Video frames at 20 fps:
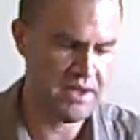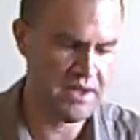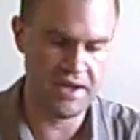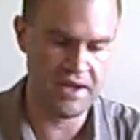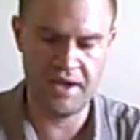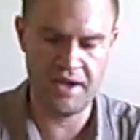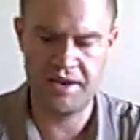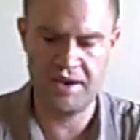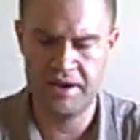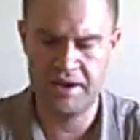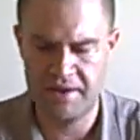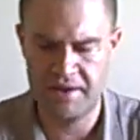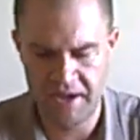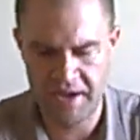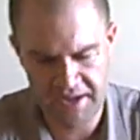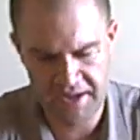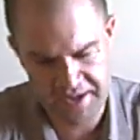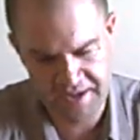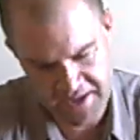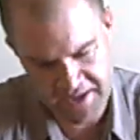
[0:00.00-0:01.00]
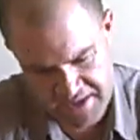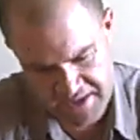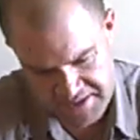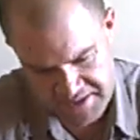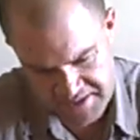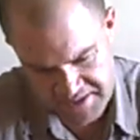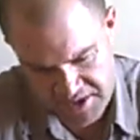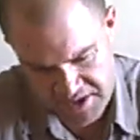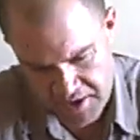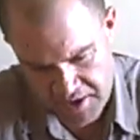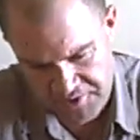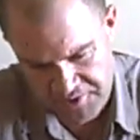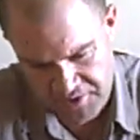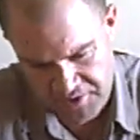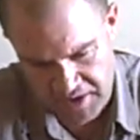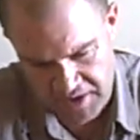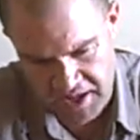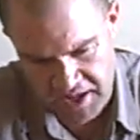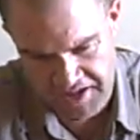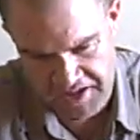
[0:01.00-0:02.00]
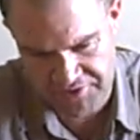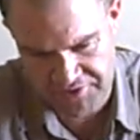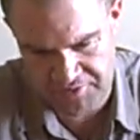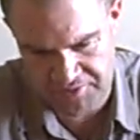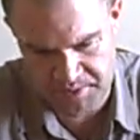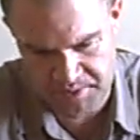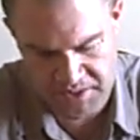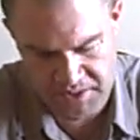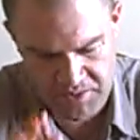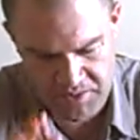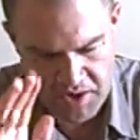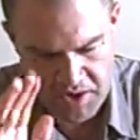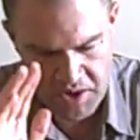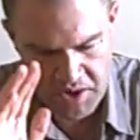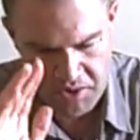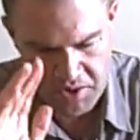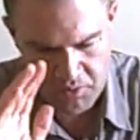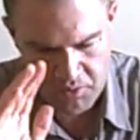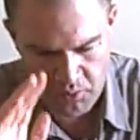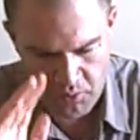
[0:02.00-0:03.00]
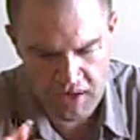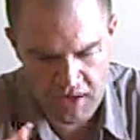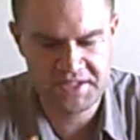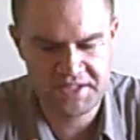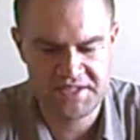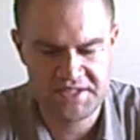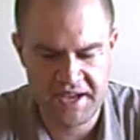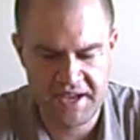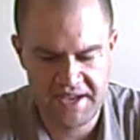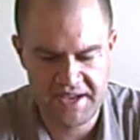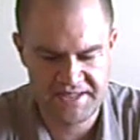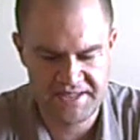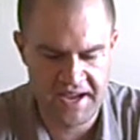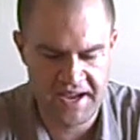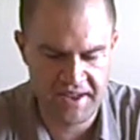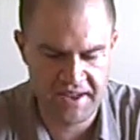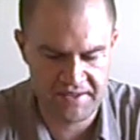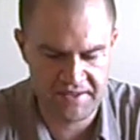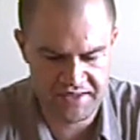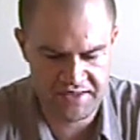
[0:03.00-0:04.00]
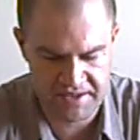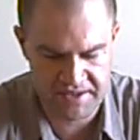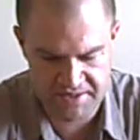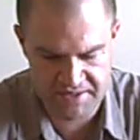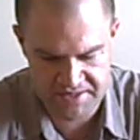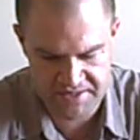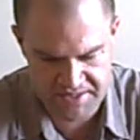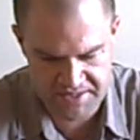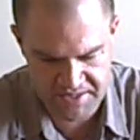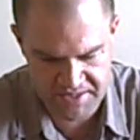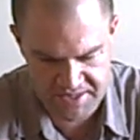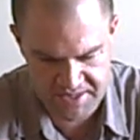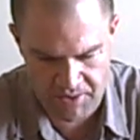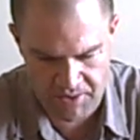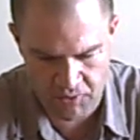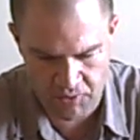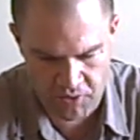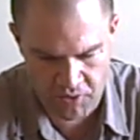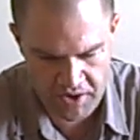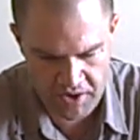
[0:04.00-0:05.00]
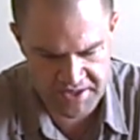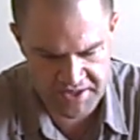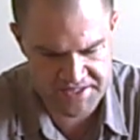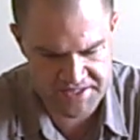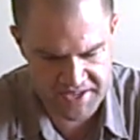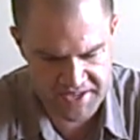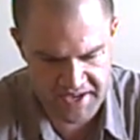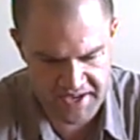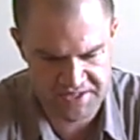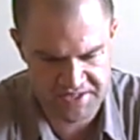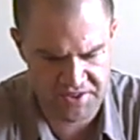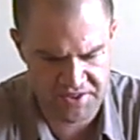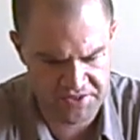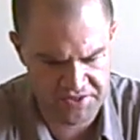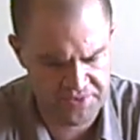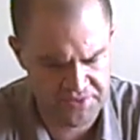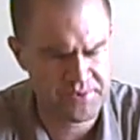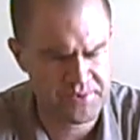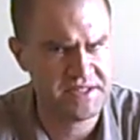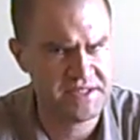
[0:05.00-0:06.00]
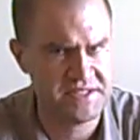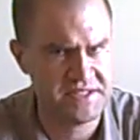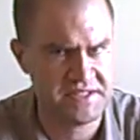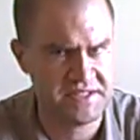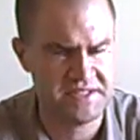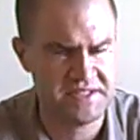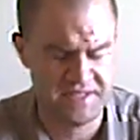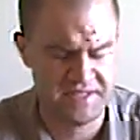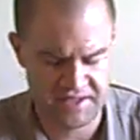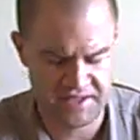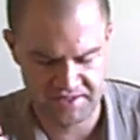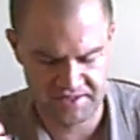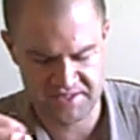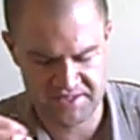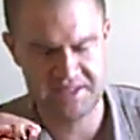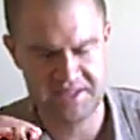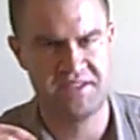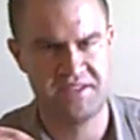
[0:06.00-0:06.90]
And I can't tell for the life of me what size Allen key this is. I want to say it's a 3/16.